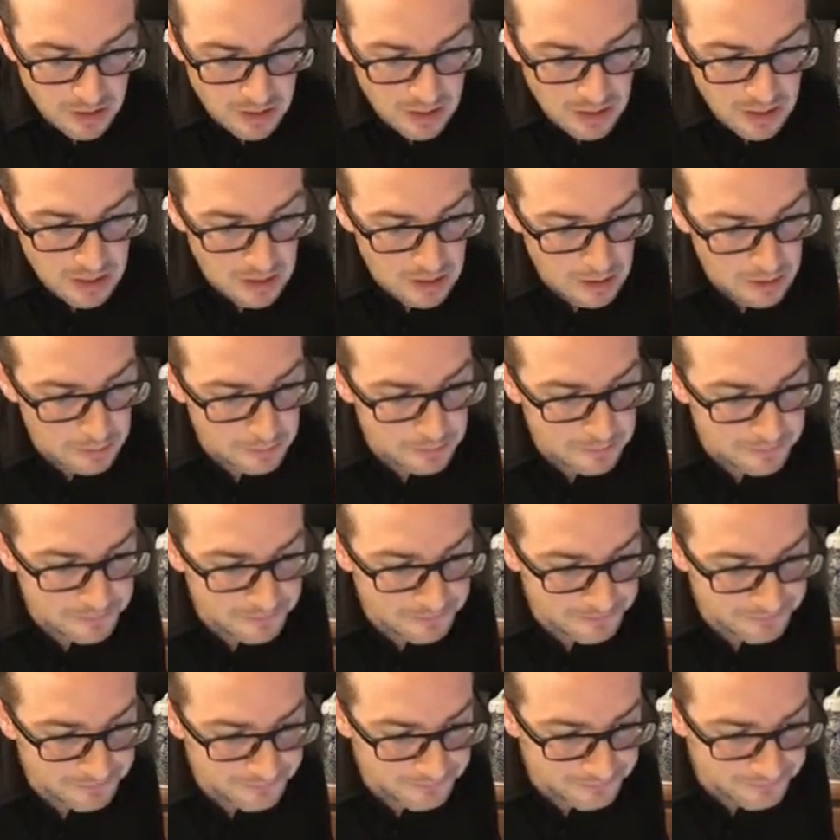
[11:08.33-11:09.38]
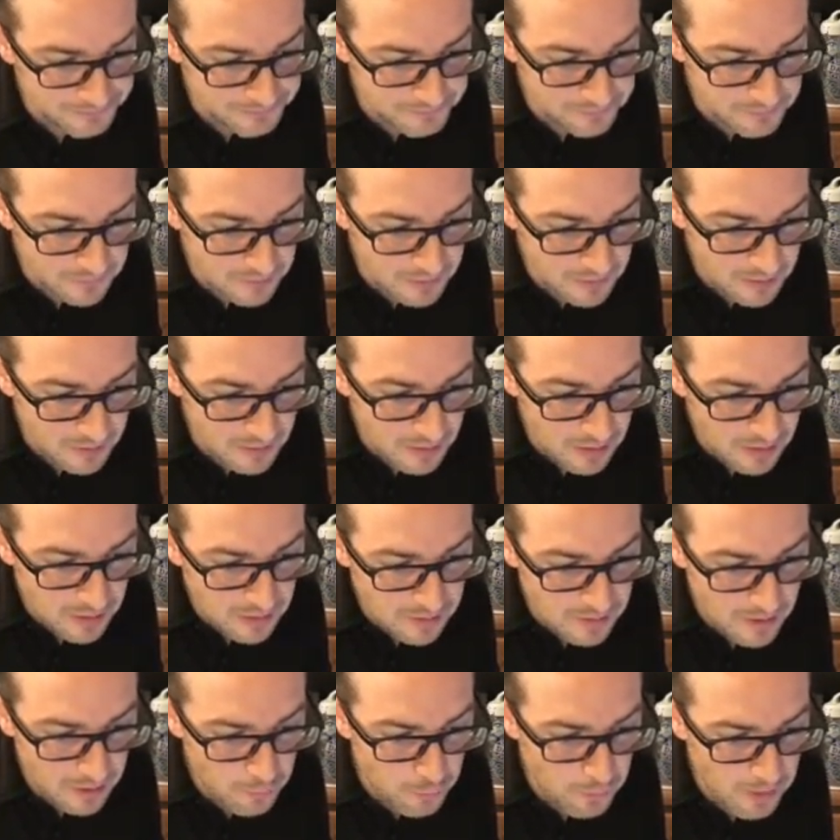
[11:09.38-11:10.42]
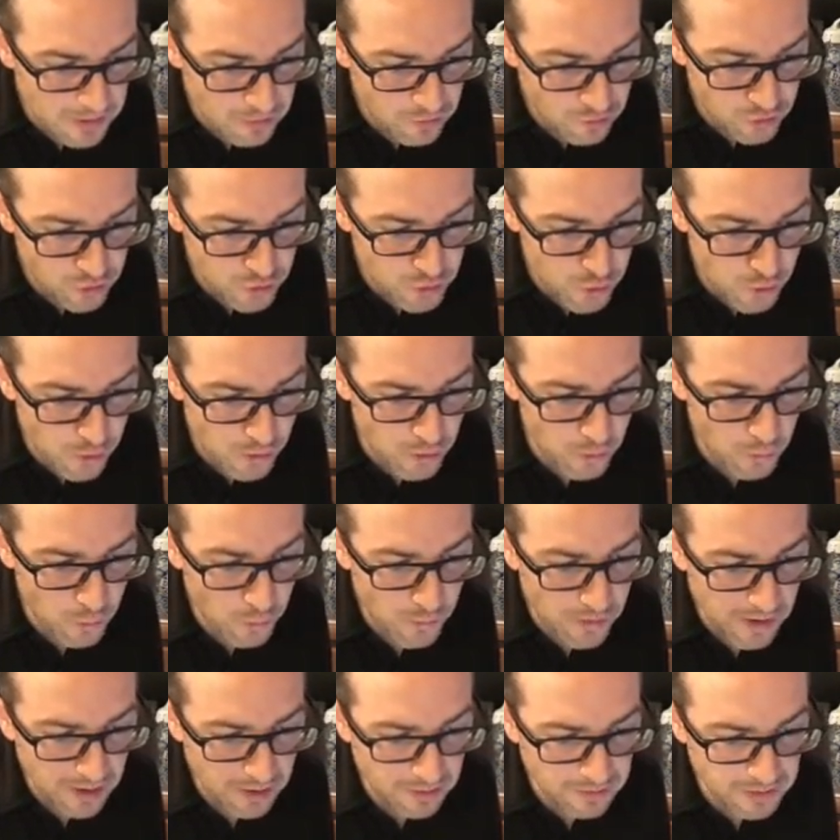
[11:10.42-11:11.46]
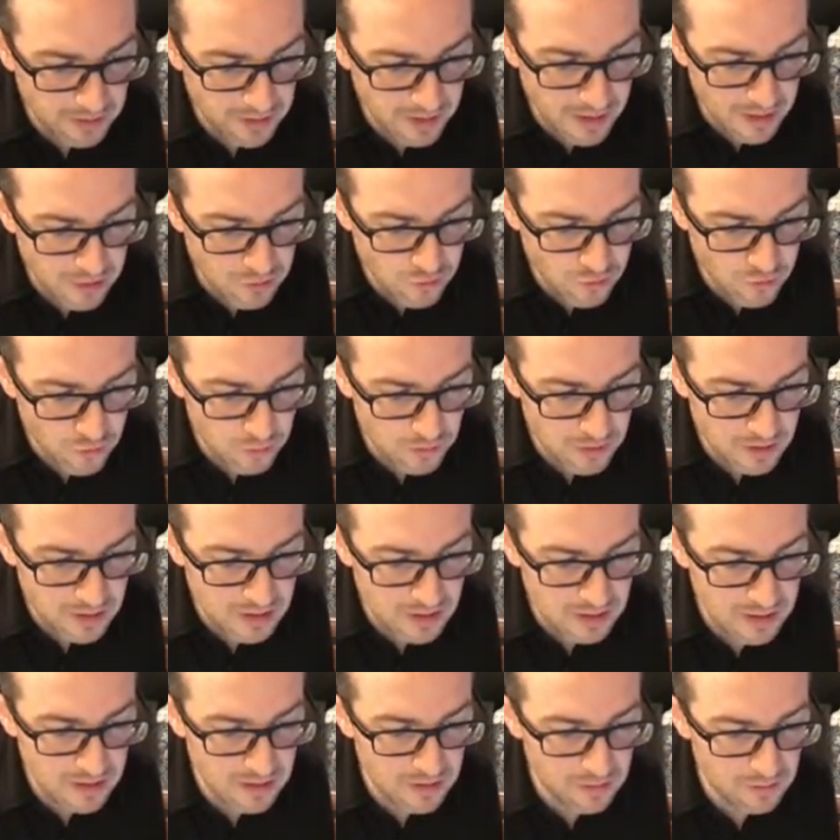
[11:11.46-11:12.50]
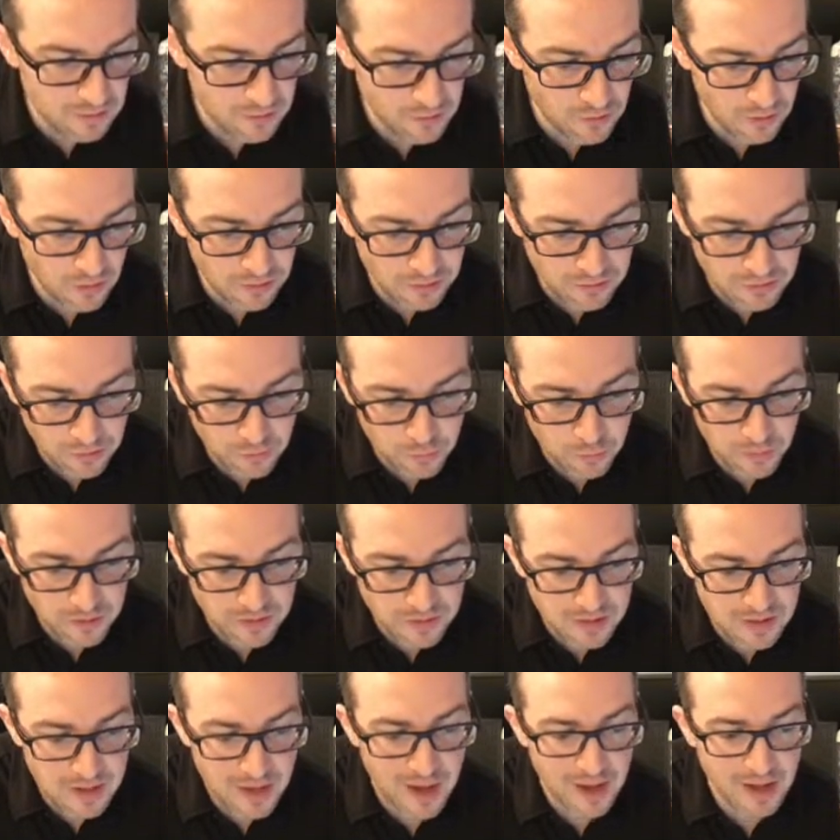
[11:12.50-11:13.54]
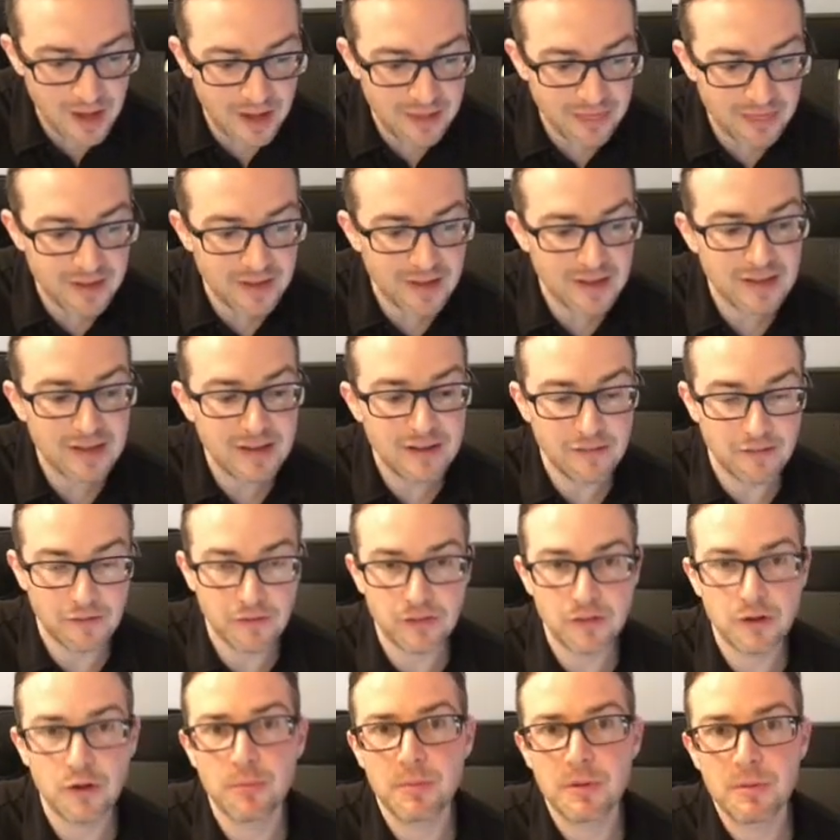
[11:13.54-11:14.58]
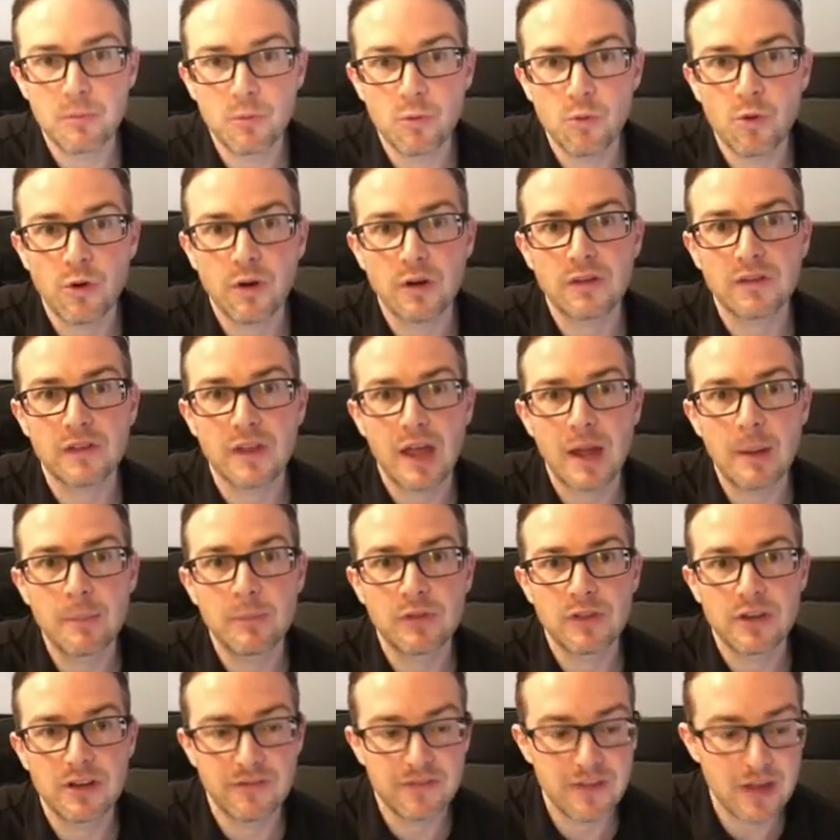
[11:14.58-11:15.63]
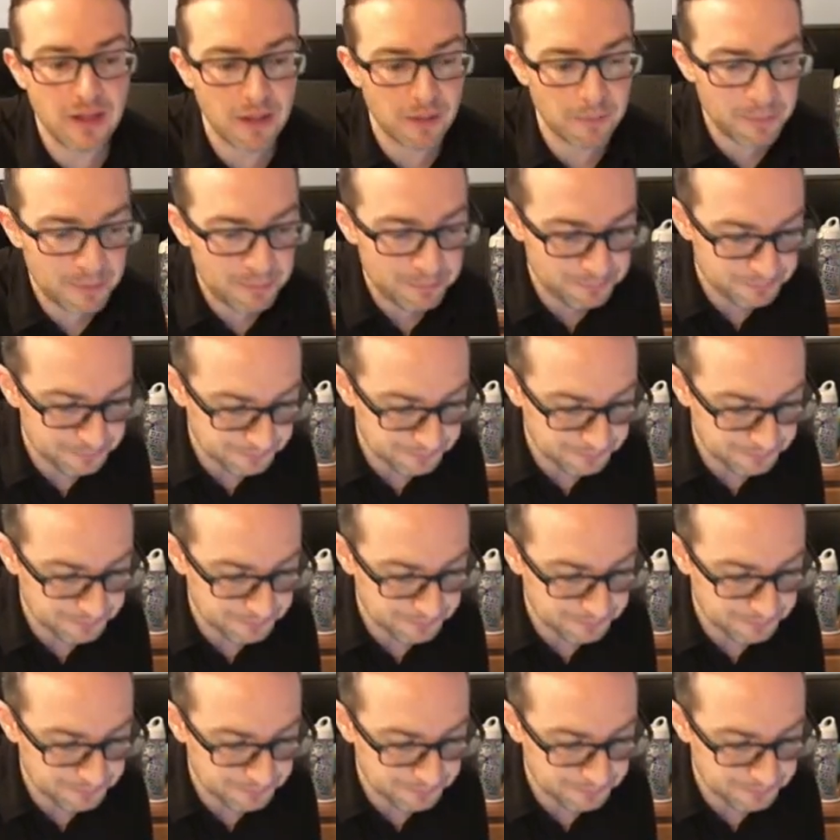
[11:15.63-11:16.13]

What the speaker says: Not quite sure where the entry is on this one yet. I think it needs a little bit more time to develop.